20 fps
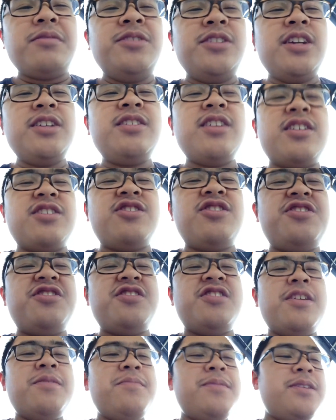Taste that
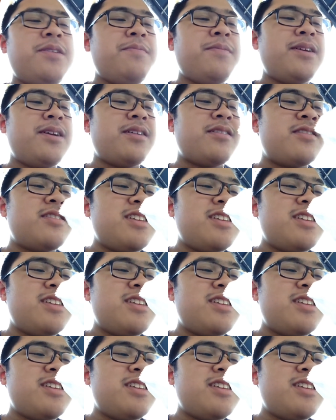cinnamon.